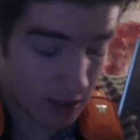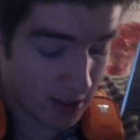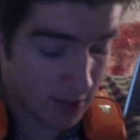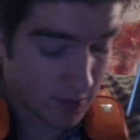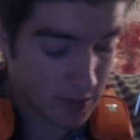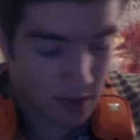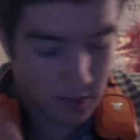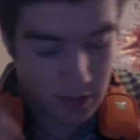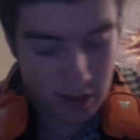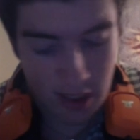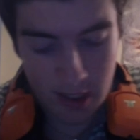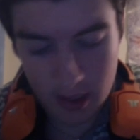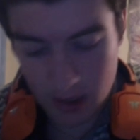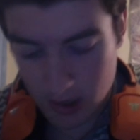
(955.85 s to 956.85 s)
It was it was
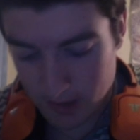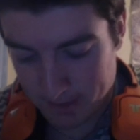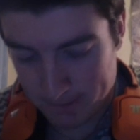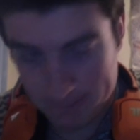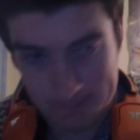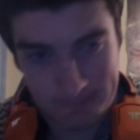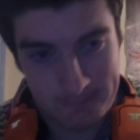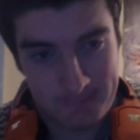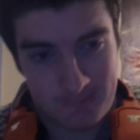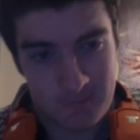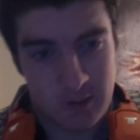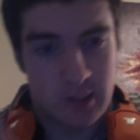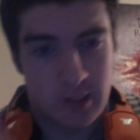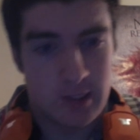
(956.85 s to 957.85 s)
kind of um,
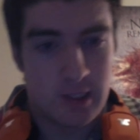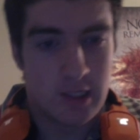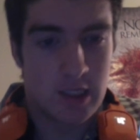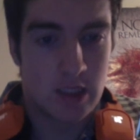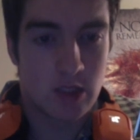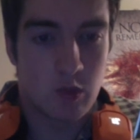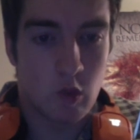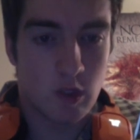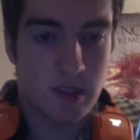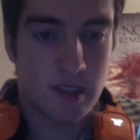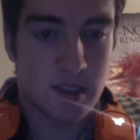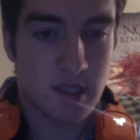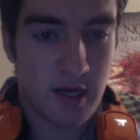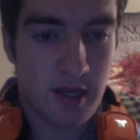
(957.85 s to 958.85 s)
towards the
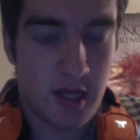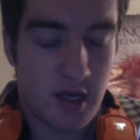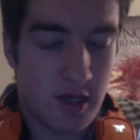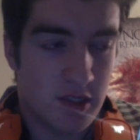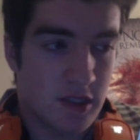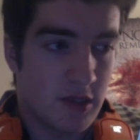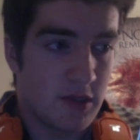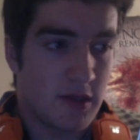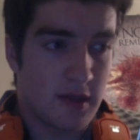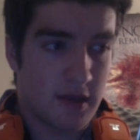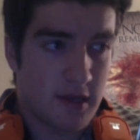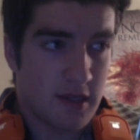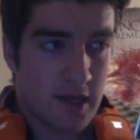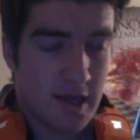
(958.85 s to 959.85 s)
start of the year, so
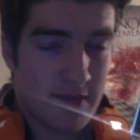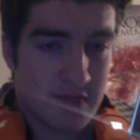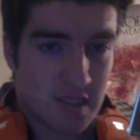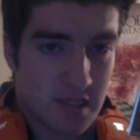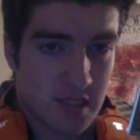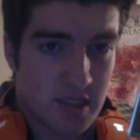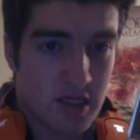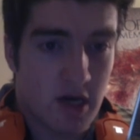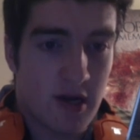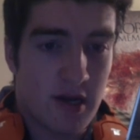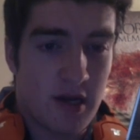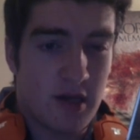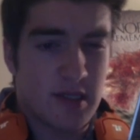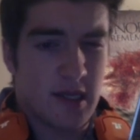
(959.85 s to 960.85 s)
the games at the start of the
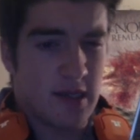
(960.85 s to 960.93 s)
year tend